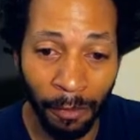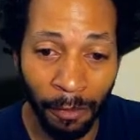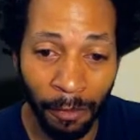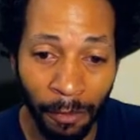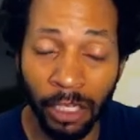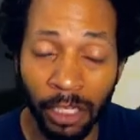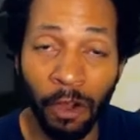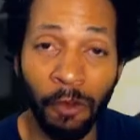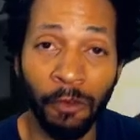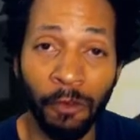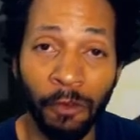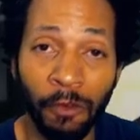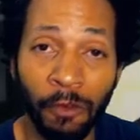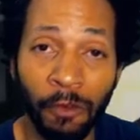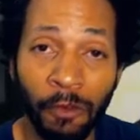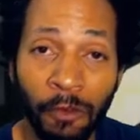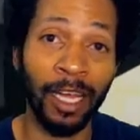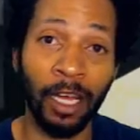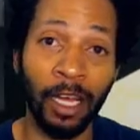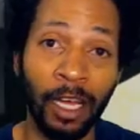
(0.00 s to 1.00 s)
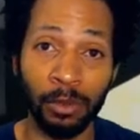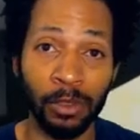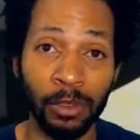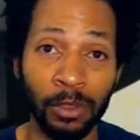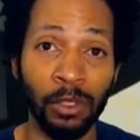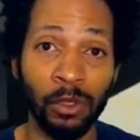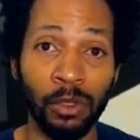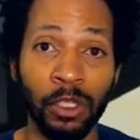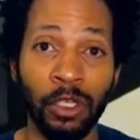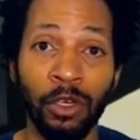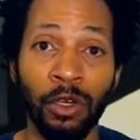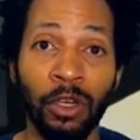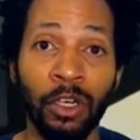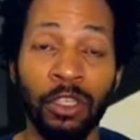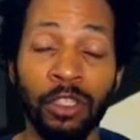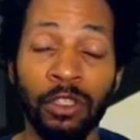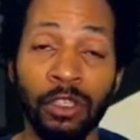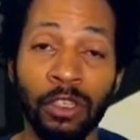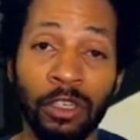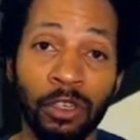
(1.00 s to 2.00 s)
Hopefully that helps you in order
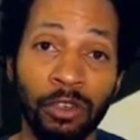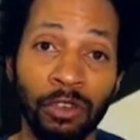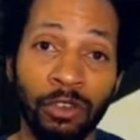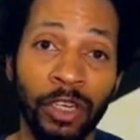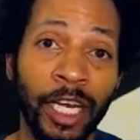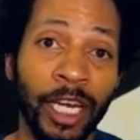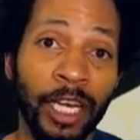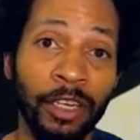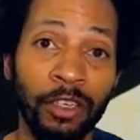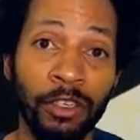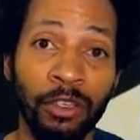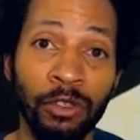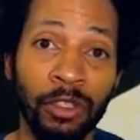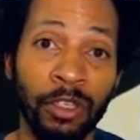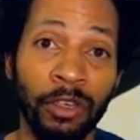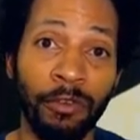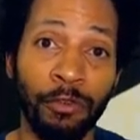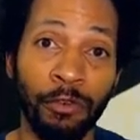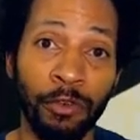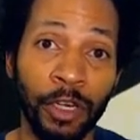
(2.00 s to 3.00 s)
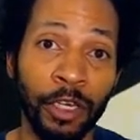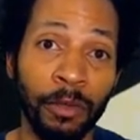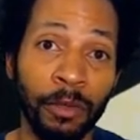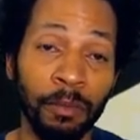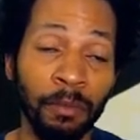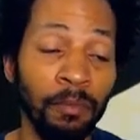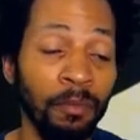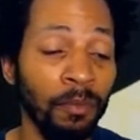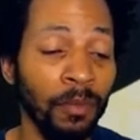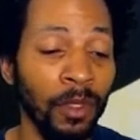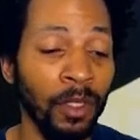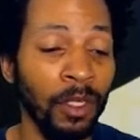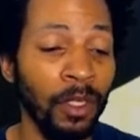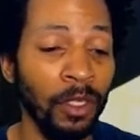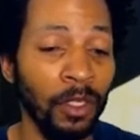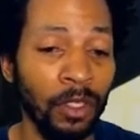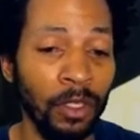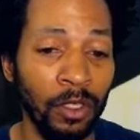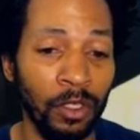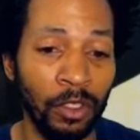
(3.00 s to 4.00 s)
to create using Freedom
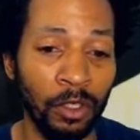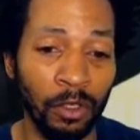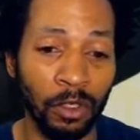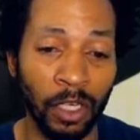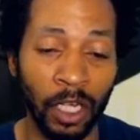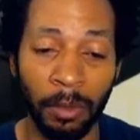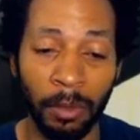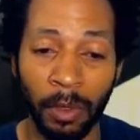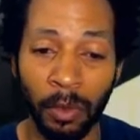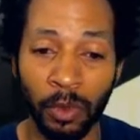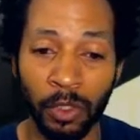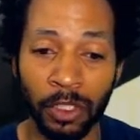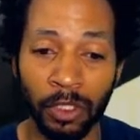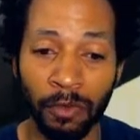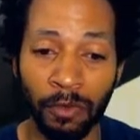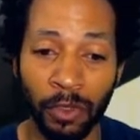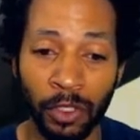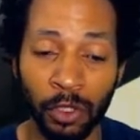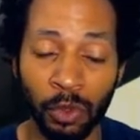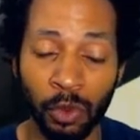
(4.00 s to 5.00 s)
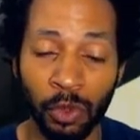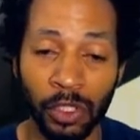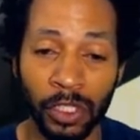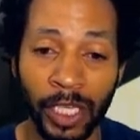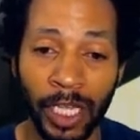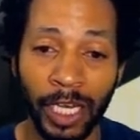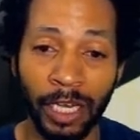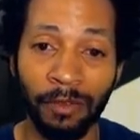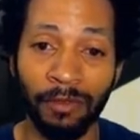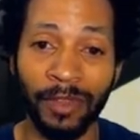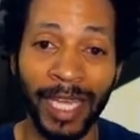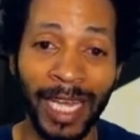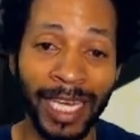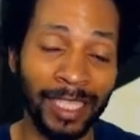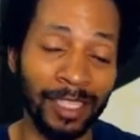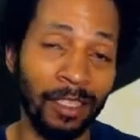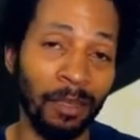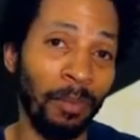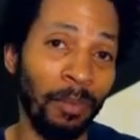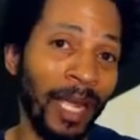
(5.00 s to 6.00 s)
to come up with your virtual set, if that's
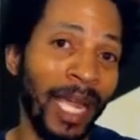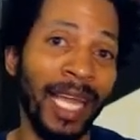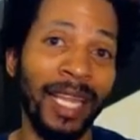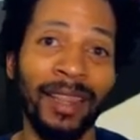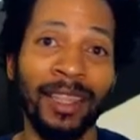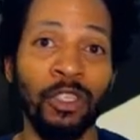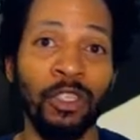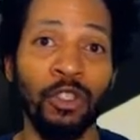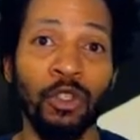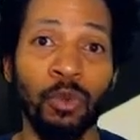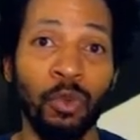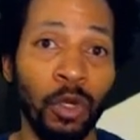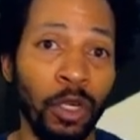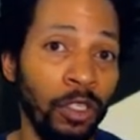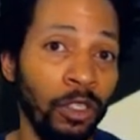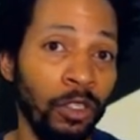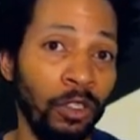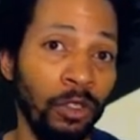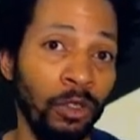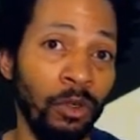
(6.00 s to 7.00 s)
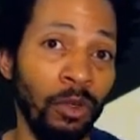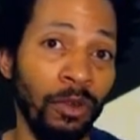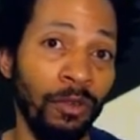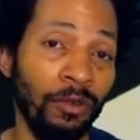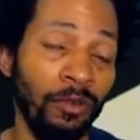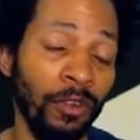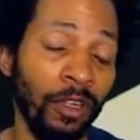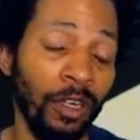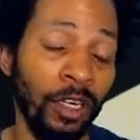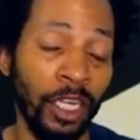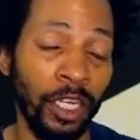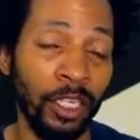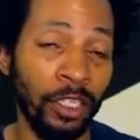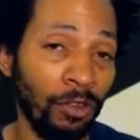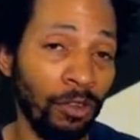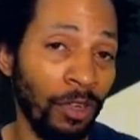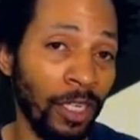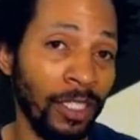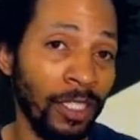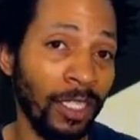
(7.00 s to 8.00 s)
the path that you want to do. If you're
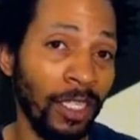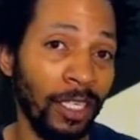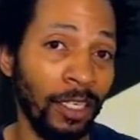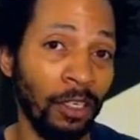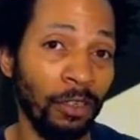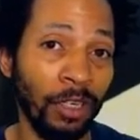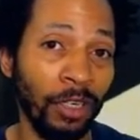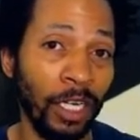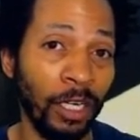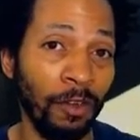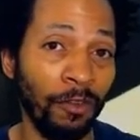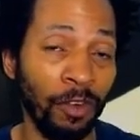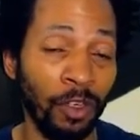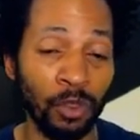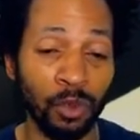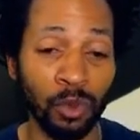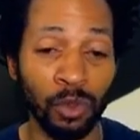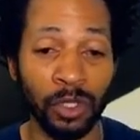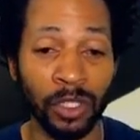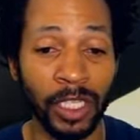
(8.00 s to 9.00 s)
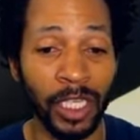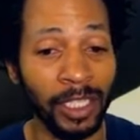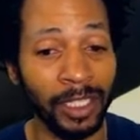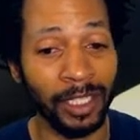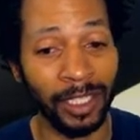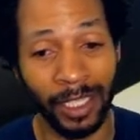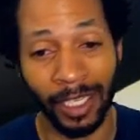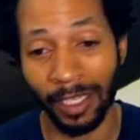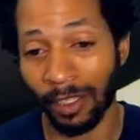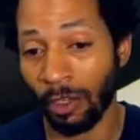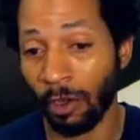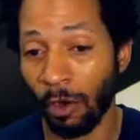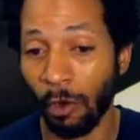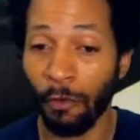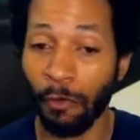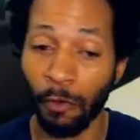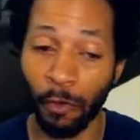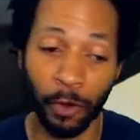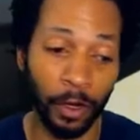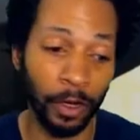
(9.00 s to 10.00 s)
interested in creating virtual sets, then go
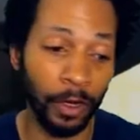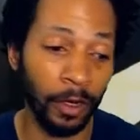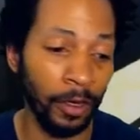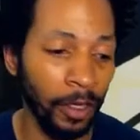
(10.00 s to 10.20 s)
for it.